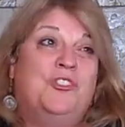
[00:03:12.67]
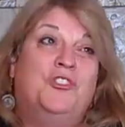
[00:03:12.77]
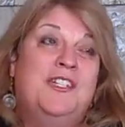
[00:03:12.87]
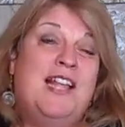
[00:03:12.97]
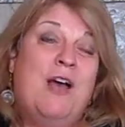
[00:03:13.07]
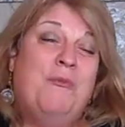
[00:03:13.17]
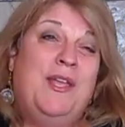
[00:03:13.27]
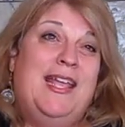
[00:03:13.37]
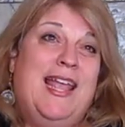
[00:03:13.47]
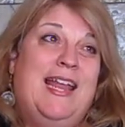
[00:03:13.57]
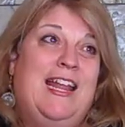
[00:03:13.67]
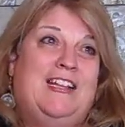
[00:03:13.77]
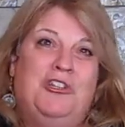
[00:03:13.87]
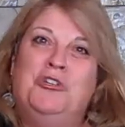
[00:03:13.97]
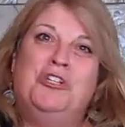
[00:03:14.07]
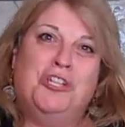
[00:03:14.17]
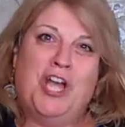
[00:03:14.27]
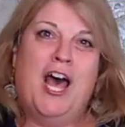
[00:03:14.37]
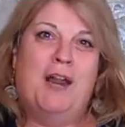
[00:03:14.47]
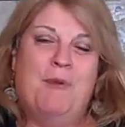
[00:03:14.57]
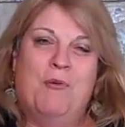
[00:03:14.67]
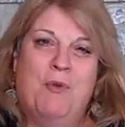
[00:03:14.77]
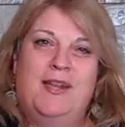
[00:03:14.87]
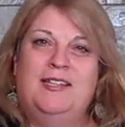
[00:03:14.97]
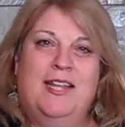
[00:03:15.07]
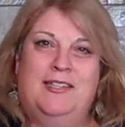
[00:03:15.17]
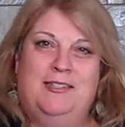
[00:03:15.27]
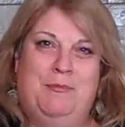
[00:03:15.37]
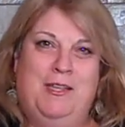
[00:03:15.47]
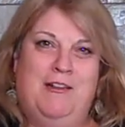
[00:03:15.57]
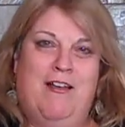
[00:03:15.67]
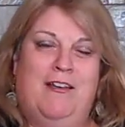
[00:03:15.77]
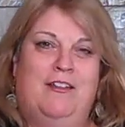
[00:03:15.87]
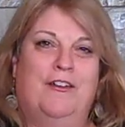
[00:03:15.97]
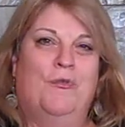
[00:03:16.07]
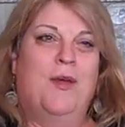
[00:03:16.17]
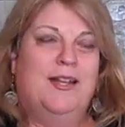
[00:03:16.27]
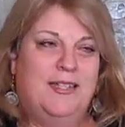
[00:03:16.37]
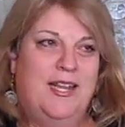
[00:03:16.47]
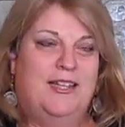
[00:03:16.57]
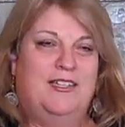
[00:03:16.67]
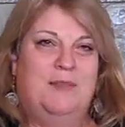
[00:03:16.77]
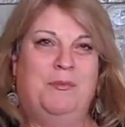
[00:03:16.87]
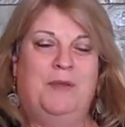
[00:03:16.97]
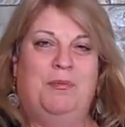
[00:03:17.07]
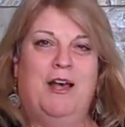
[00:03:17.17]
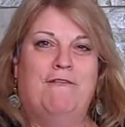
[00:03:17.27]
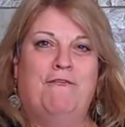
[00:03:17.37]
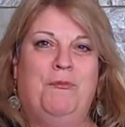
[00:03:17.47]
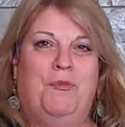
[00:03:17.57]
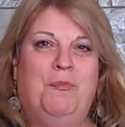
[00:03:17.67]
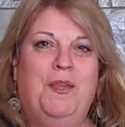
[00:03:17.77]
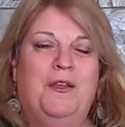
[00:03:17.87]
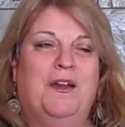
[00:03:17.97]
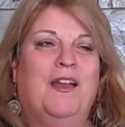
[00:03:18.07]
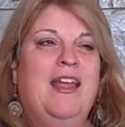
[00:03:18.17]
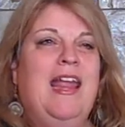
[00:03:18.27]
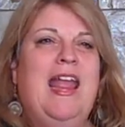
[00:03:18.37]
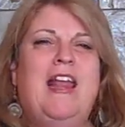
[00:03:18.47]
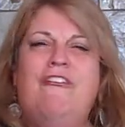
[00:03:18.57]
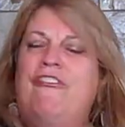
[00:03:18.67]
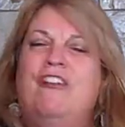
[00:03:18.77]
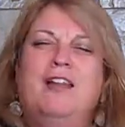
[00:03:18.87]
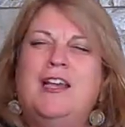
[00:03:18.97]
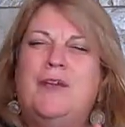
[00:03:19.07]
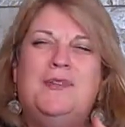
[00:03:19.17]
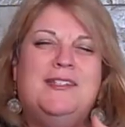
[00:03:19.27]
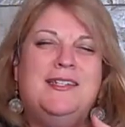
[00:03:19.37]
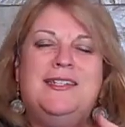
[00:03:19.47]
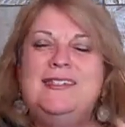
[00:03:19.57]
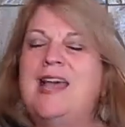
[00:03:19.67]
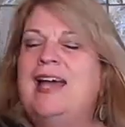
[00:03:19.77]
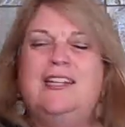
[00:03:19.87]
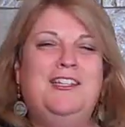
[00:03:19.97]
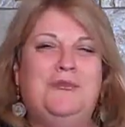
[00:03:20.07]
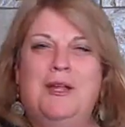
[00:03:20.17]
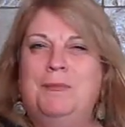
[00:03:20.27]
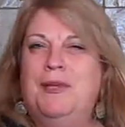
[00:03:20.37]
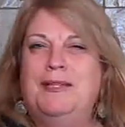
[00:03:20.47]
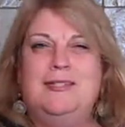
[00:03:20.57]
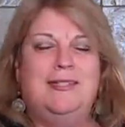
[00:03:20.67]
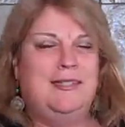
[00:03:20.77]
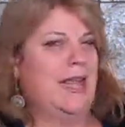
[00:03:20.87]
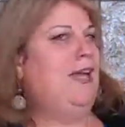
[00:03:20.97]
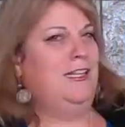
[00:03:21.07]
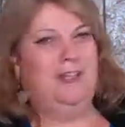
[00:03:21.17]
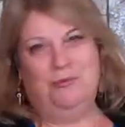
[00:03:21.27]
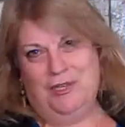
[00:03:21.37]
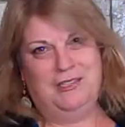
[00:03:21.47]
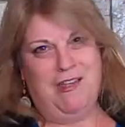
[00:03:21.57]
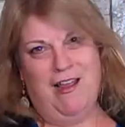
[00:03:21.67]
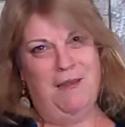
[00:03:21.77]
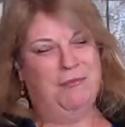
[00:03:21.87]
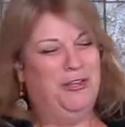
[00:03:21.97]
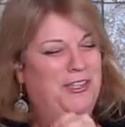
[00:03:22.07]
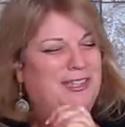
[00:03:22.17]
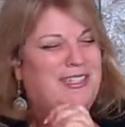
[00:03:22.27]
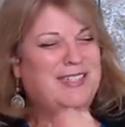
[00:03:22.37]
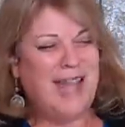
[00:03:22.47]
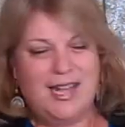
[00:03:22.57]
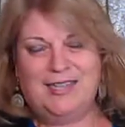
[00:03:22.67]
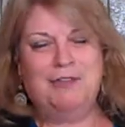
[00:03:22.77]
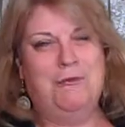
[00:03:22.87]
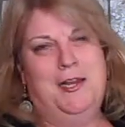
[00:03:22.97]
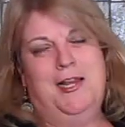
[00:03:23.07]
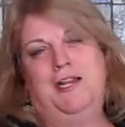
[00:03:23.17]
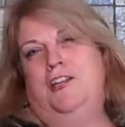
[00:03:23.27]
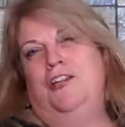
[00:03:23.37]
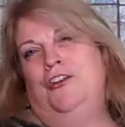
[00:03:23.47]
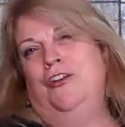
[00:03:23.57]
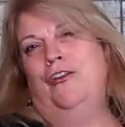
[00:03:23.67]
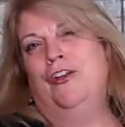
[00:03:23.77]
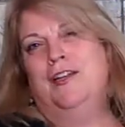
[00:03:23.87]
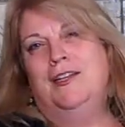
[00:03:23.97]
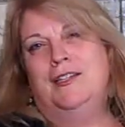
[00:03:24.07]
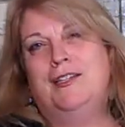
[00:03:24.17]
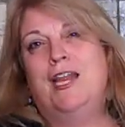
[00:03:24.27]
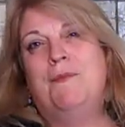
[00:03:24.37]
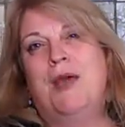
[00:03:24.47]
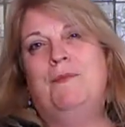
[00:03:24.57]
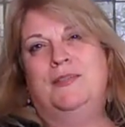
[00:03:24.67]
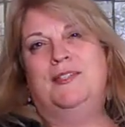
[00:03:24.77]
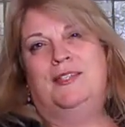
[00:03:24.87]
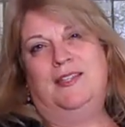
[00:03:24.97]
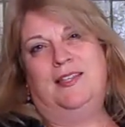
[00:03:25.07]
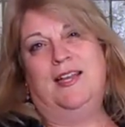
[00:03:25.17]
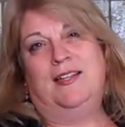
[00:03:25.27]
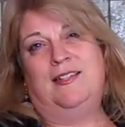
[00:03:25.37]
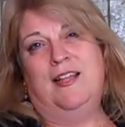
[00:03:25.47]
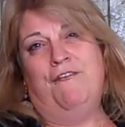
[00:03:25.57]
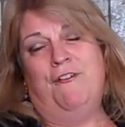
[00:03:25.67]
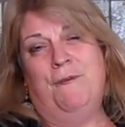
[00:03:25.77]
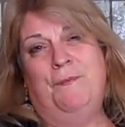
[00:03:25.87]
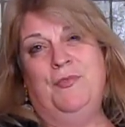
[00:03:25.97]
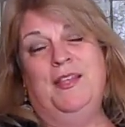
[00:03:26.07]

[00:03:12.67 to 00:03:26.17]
During that weekend, I learned a lot about what it takes to be an author, what it takes to be a platform speaker, and I felt like I was in exactly the right place at exactly the right time, learning exactly what I needed to do to take my business to the next level.